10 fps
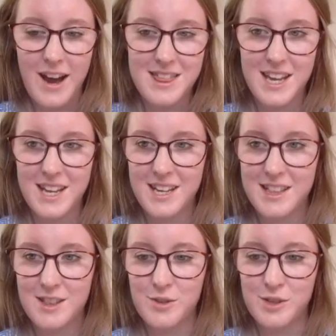I
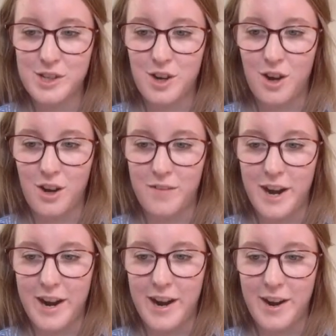think those are
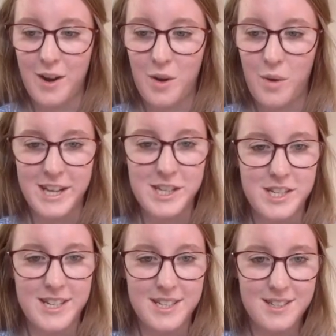all of our
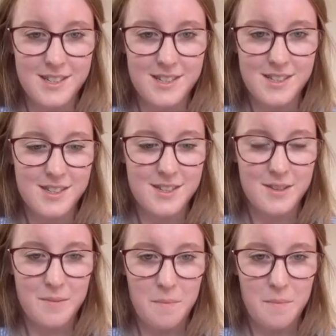questions.